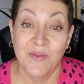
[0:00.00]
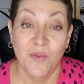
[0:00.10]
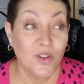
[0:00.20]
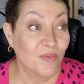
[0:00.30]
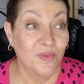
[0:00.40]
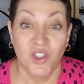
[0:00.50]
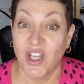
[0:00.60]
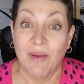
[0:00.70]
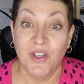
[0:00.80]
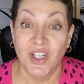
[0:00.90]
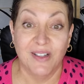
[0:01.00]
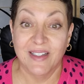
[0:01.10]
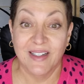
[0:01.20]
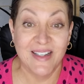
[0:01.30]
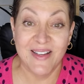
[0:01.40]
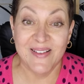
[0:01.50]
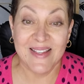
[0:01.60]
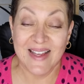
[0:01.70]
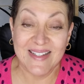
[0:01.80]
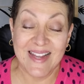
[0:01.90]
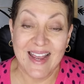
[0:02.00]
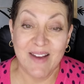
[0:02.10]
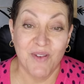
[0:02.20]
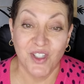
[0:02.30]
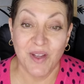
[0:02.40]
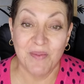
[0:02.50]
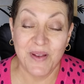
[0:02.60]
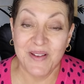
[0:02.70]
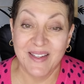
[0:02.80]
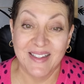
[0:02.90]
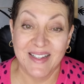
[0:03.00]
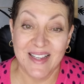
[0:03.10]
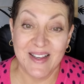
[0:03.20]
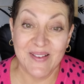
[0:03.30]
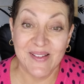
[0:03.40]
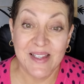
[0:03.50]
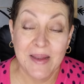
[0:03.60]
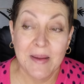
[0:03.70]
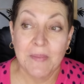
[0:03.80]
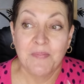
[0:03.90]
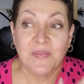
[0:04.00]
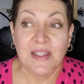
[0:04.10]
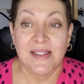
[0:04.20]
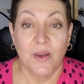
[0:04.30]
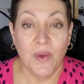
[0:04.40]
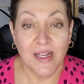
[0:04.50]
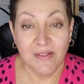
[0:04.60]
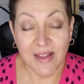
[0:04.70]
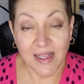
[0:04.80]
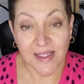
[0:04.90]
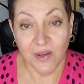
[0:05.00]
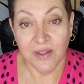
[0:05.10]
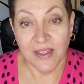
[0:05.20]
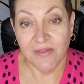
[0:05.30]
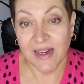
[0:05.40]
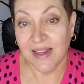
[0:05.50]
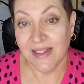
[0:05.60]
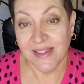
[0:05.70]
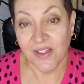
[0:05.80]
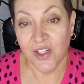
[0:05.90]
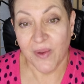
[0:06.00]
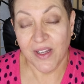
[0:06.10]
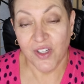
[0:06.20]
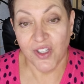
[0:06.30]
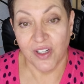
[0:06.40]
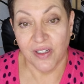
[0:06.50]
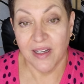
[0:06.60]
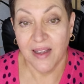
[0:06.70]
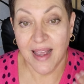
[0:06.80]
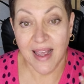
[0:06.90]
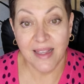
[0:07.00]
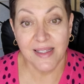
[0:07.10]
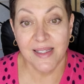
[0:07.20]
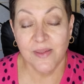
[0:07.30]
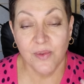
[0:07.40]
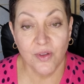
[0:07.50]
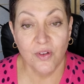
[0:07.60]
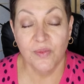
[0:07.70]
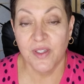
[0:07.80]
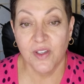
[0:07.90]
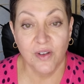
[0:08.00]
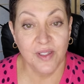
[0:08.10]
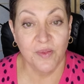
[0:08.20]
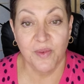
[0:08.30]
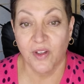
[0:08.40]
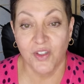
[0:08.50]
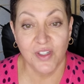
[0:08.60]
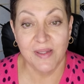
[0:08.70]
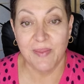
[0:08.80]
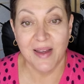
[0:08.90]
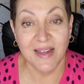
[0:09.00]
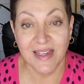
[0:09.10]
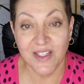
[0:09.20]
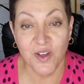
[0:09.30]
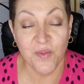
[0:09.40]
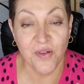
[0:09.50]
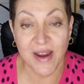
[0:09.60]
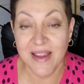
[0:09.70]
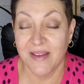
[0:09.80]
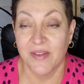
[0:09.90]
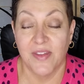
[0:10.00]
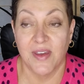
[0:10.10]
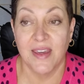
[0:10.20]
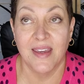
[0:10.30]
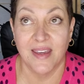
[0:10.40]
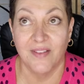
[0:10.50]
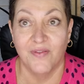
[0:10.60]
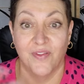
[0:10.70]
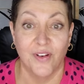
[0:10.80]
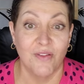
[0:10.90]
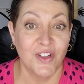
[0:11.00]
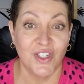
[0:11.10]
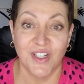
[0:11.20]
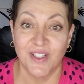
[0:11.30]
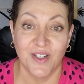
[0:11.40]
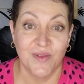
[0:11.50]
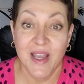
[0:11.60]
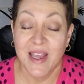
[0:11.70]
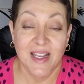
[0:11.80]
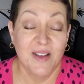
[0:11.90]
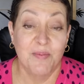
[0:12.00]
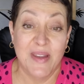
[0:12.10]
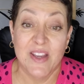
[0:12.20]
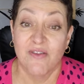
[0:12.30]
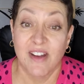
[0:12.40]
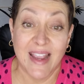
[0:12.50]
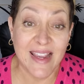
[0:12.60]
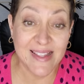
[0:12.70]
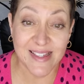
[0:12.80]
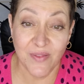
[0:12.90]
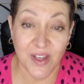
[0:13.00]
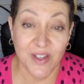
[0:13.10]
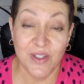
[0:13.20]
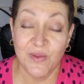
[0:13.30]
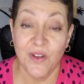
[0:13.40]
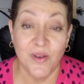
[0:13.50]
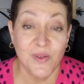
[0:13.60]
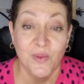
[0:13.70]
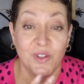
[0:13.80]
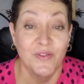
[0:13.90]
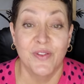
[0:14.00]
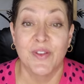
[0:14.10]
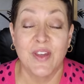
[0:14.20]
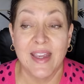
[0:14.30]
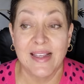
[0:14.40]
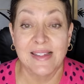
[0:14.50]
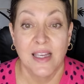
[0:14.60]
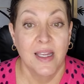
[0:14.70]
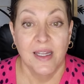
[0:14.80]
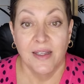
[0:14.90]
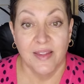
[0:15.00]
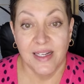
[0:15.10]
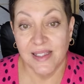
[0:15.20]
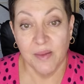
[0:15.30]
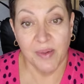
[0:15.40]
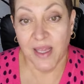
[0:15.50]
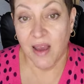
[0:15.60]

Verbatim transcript: what shower gel you're going to use that day, what shampoo you're going to use. So when you're in that totally relaxed situation, answers will come to your subconscious mind. Your brain can think, it can flourish, it can do, can be creative, it can do all those wonderful things that it simply